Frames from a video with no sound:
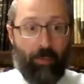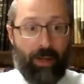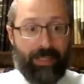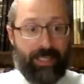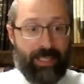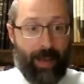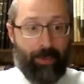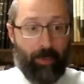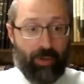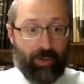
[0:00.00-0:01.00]
is
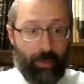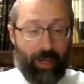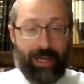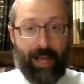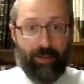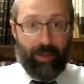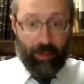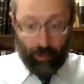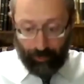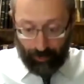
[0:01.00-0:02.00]
susceptible to tumah on account of that
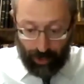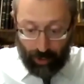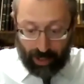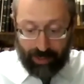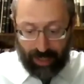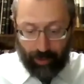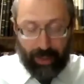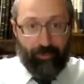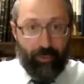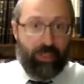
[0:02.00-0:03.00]
you're considering
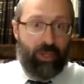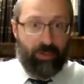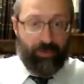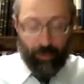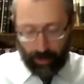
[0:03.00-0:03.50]
it food, so it's food.